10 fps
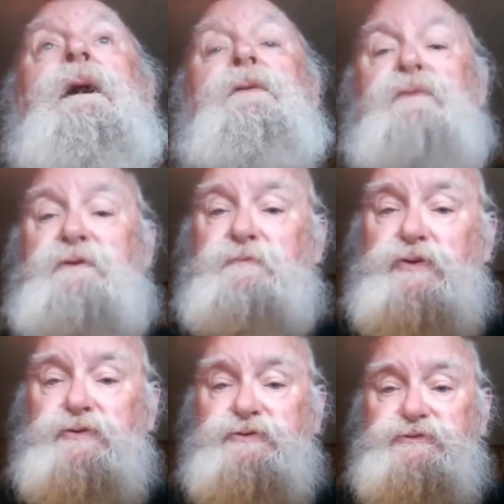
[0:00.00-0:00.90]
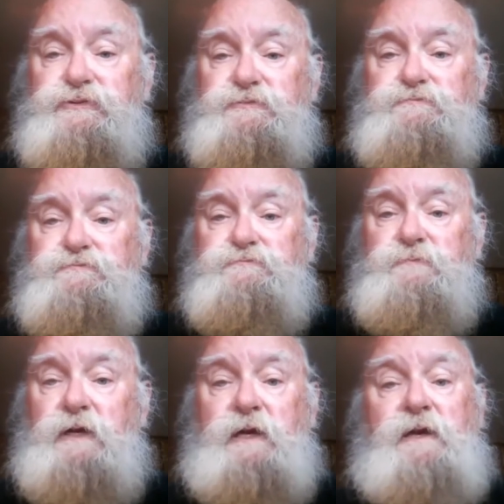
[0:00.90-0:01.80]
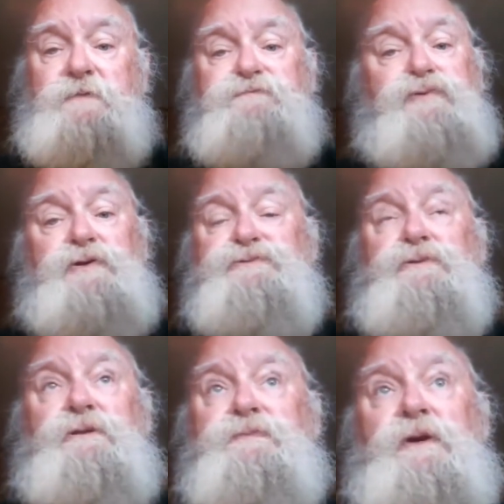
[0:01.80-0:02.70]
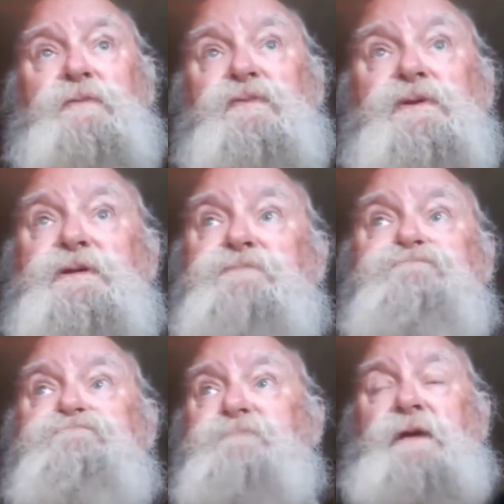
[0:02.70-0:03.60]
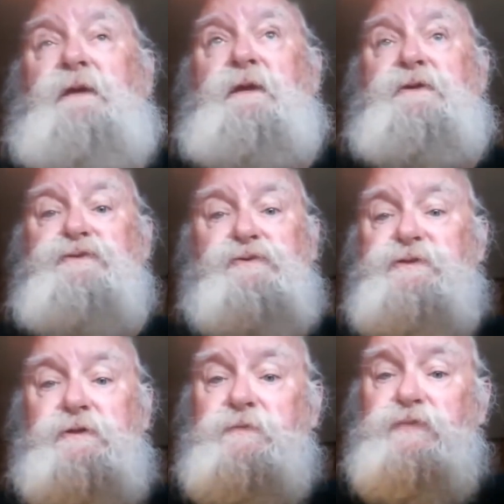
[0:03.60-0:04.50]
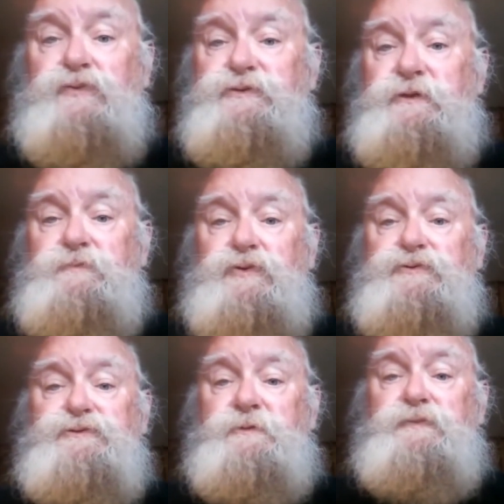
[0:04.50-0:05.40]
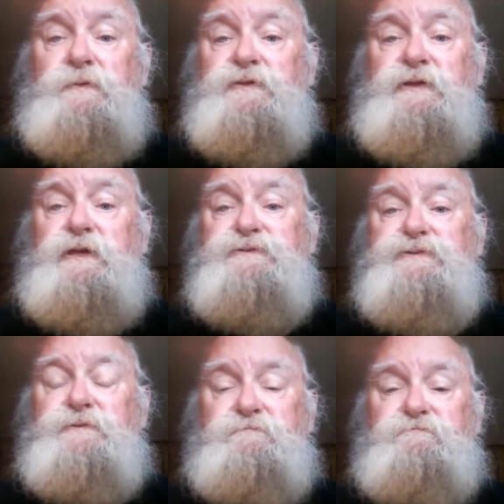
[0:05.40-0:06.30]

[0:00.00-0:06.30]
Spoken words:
I've written books. I have presently probably 13 or 14 books in a publication.